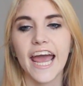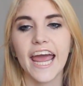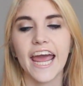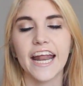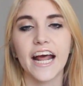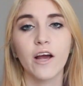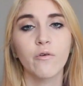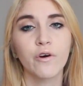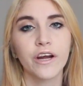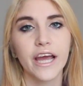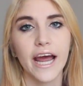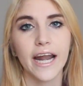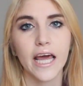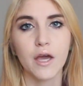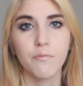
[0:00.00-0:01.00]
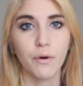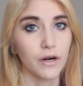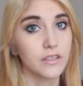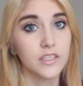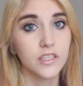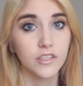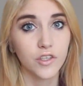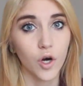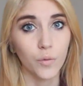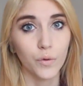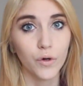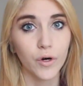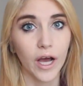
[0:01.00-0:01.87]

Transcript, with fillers: And I work at a Barnes and Noble.